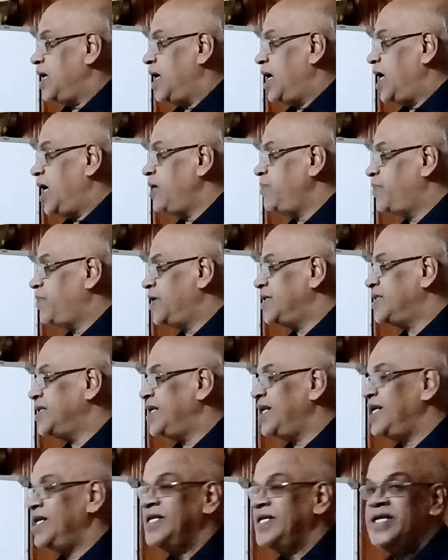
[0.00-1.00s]
I
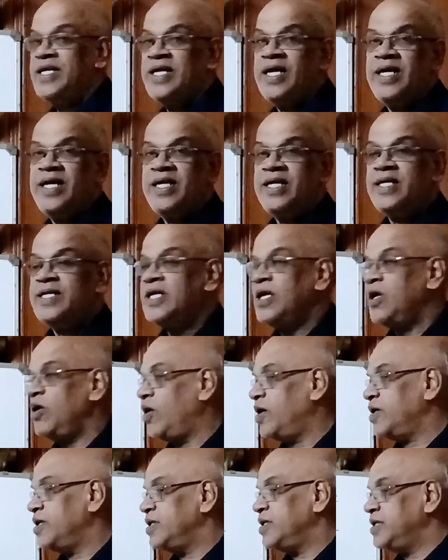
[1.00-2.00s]
personally dehydrate a
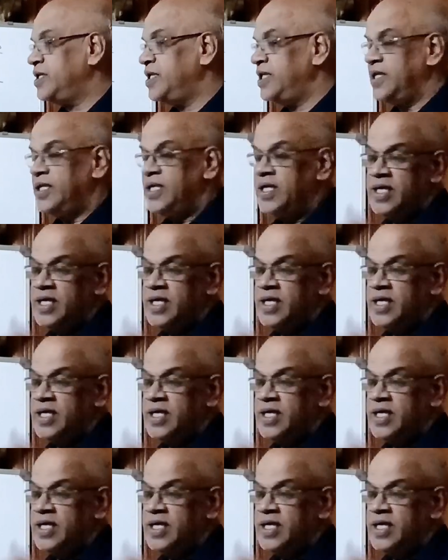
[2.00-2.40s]
lot. See,